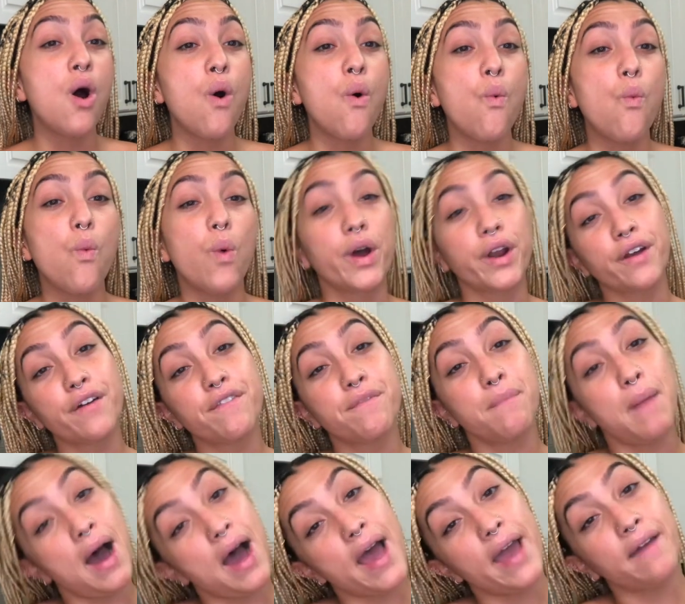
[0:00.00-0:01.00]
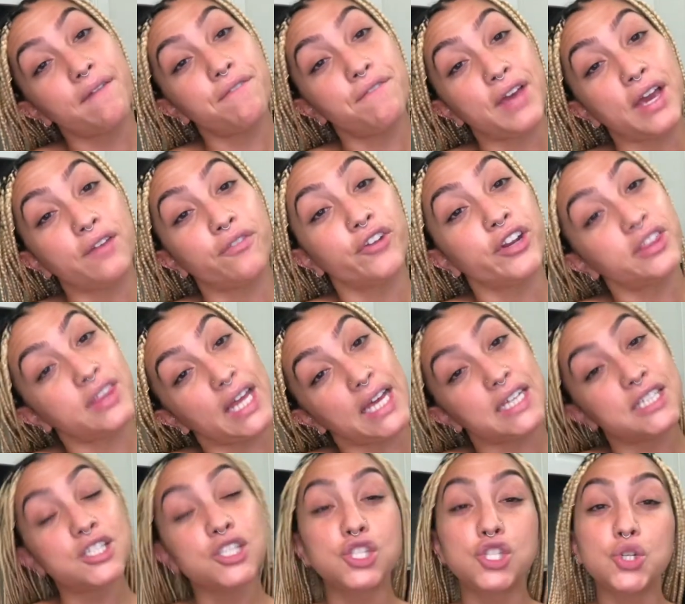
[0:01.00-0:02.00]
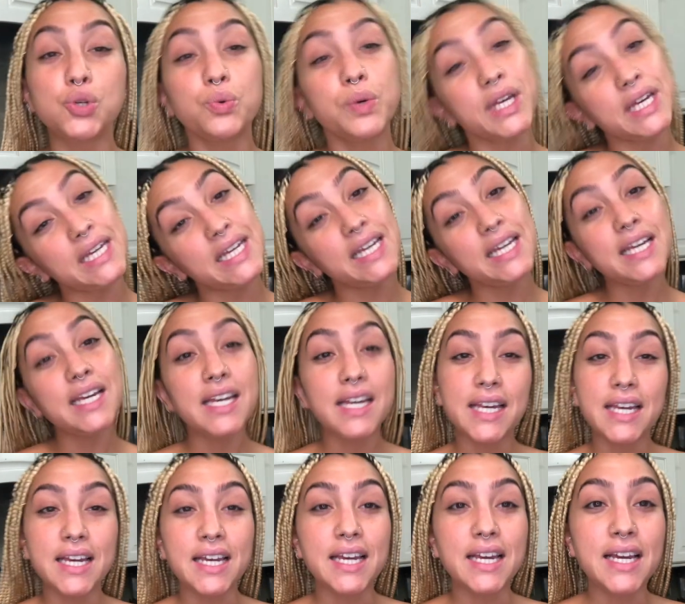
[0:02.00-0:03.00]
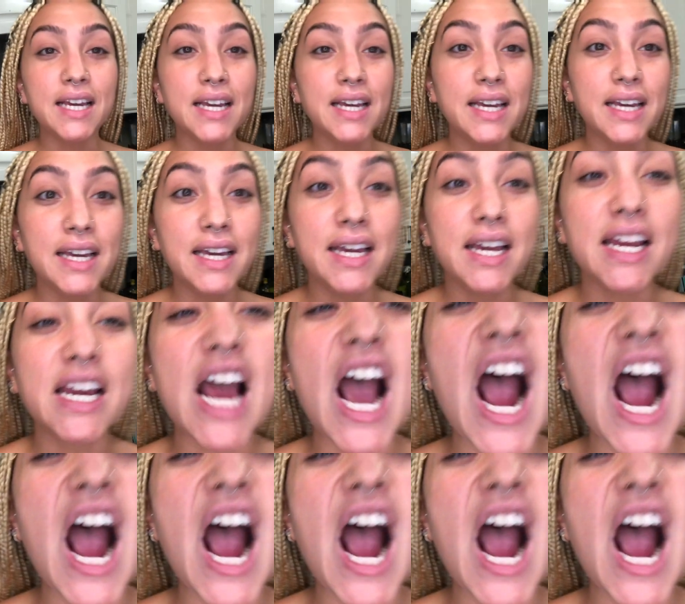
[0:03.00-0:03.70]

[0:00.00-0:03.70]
one of my favorite things to eat.